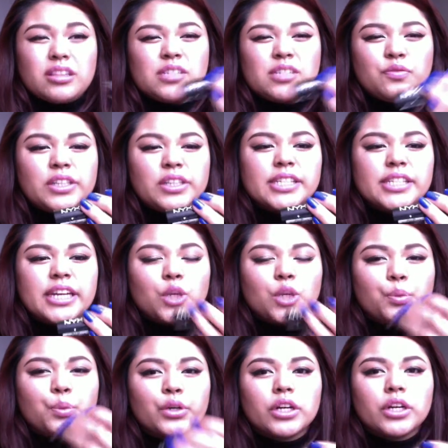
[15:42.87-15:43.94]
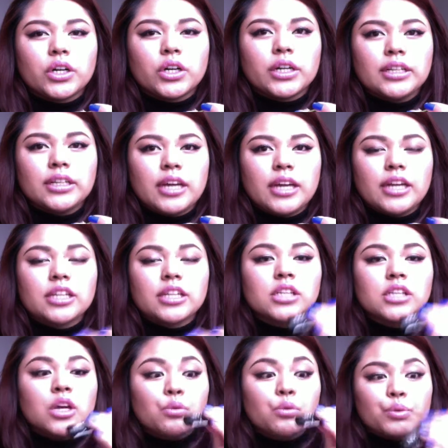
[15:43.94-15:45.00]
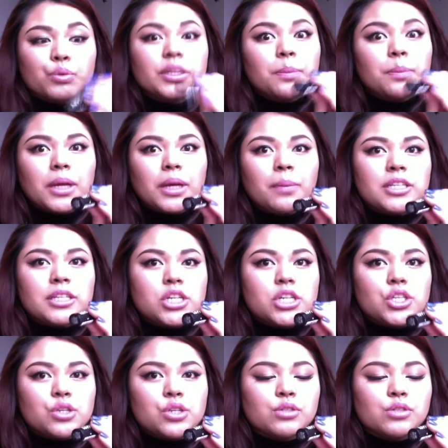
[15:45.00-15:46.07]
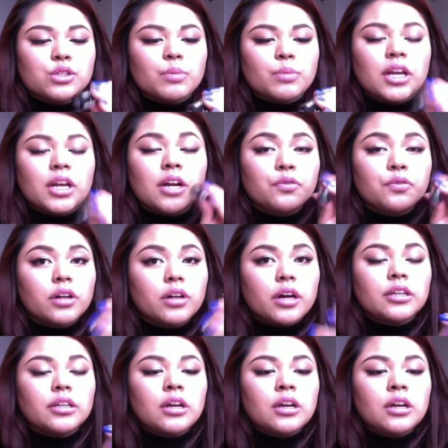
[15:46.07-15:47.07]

This feels like you put it on, and it's really pigmented too, so be careful on